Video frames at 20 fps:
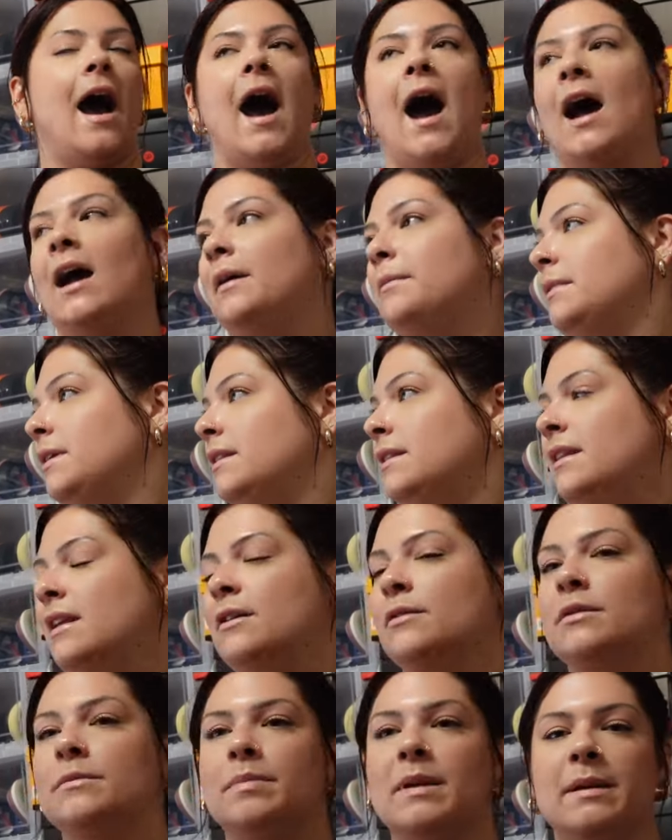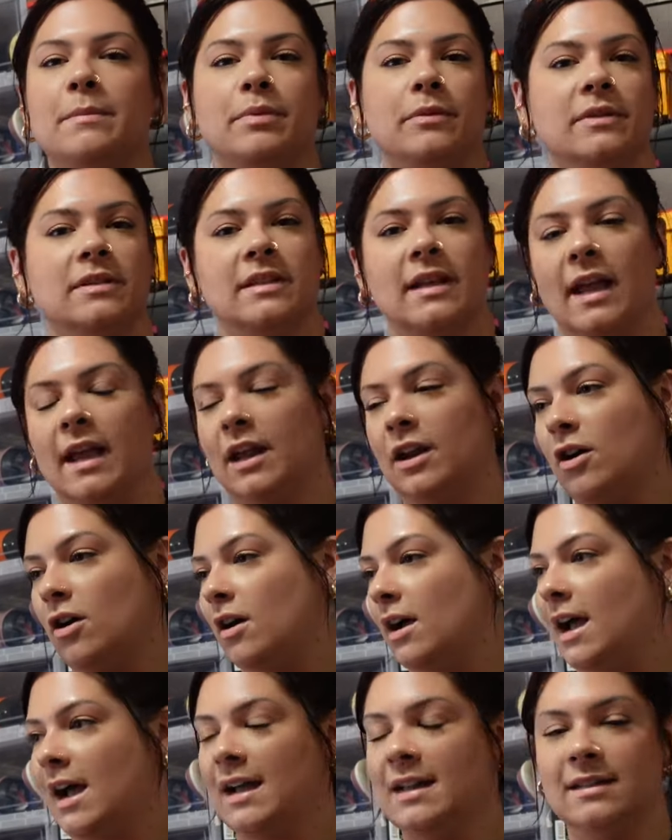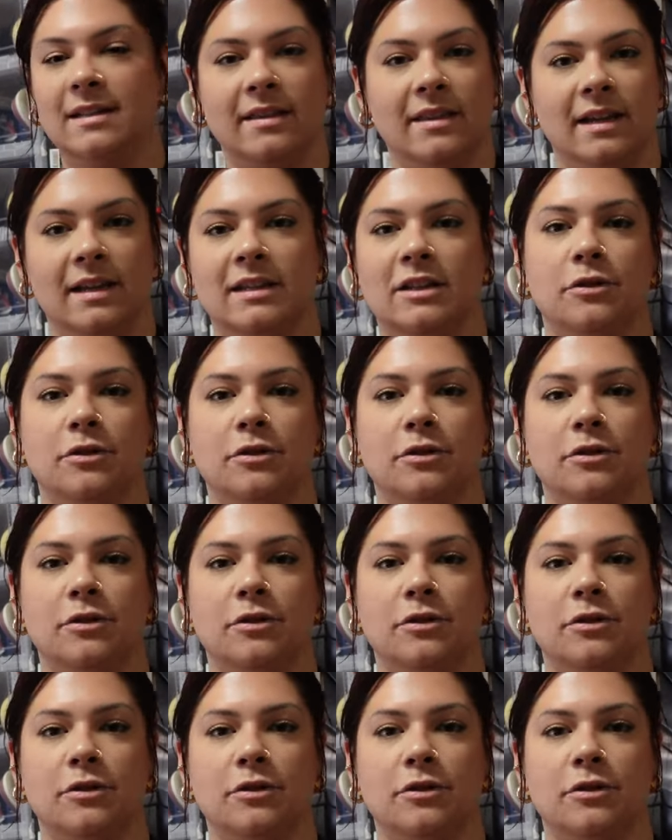I mean, there were people saying all kinds of things.